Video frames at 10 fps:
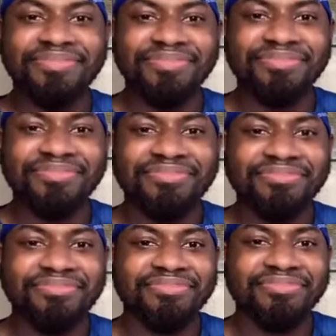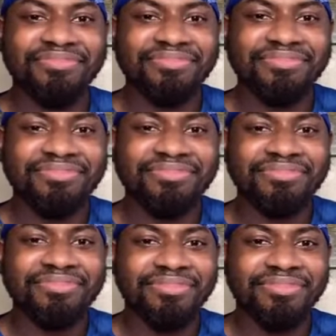
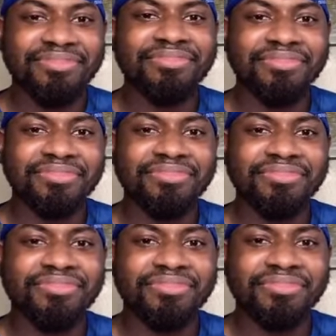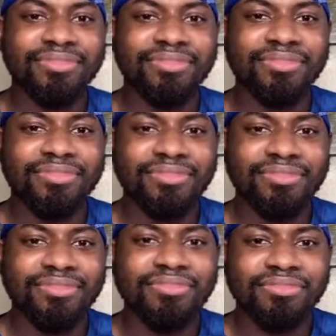
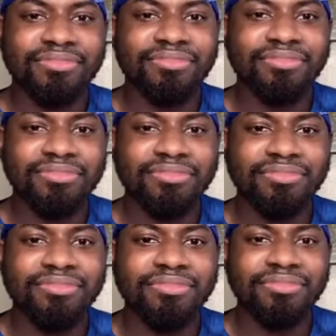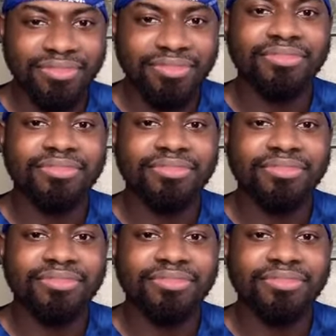This person isn't speaking.